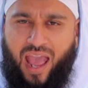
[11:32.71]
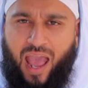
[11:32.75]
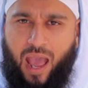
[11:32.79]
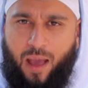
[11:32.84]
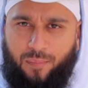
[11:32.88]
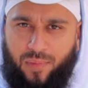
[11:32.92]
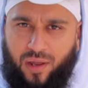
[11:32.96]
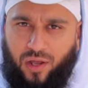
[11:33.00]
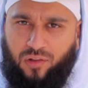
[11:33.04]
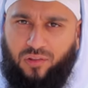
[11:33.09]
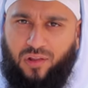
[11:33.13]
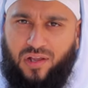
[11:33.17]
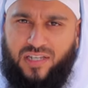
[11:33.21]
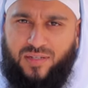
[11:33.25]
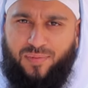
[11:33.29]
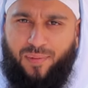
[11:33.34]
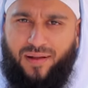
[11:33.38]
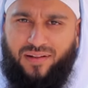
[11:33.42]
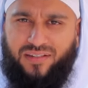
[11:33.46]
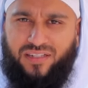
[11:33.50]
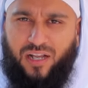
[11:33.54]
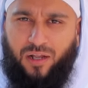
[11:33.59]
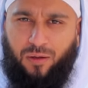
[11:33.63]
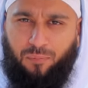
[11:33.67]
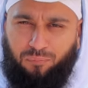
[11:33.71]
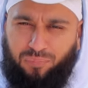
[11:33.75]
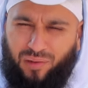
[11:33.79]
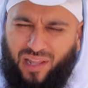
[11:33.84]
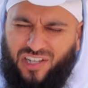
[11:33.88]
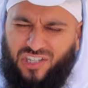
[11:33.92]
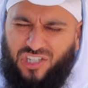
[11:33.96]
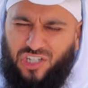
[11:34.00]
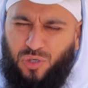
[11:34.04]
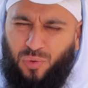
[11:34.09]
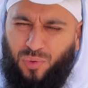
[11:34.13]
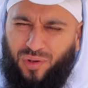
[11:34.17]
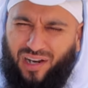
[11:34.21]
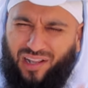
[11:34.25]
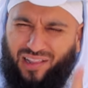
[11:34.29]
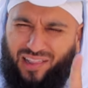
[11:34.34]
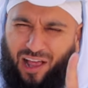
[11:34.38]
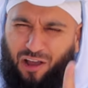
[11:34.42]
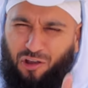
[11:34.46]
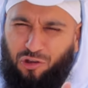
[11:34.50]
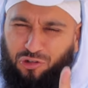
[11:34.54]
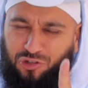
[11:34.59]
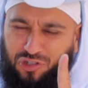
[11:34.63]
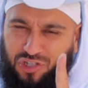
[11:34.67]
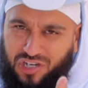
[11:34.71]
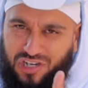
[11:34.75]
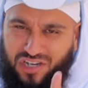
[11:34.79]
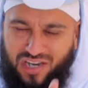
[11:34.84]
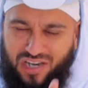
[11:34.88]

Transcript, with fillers: And may Allah subhanahu wa ta'ala bless you and allow you to